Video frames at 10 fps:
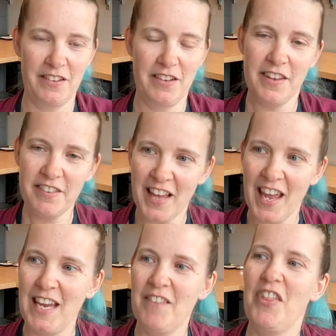And to this
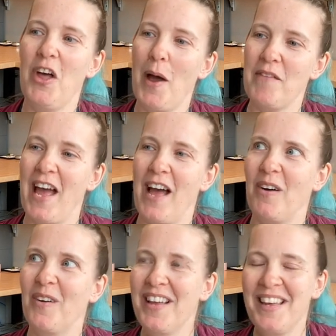day, even though I've
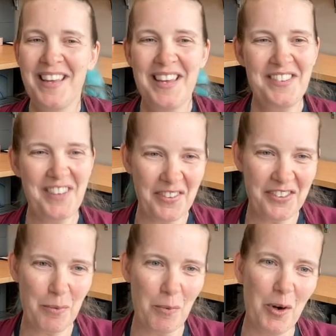now done
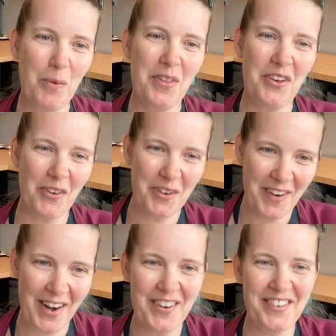some work with
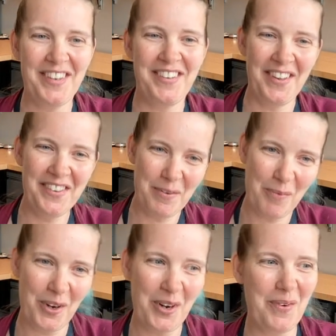coronaviruses, done some
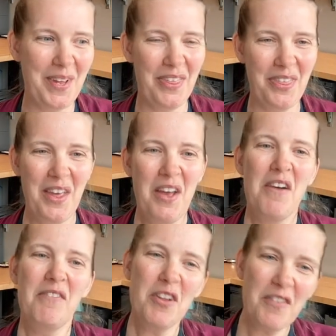work with
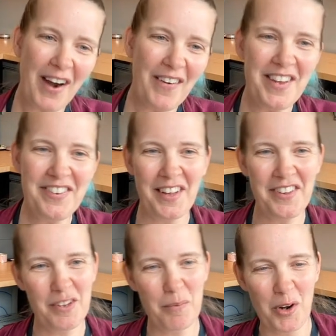flu virus,
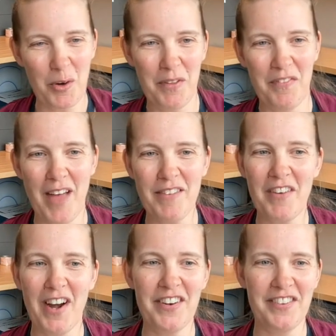done some work with
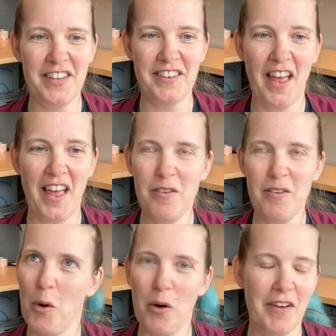flaviviruses,
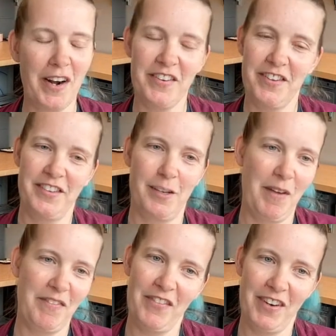norovirus is still
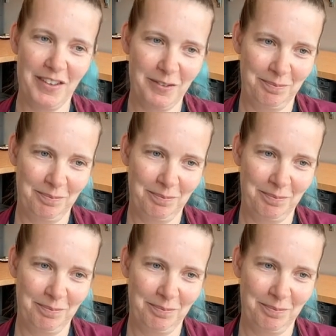my favorite.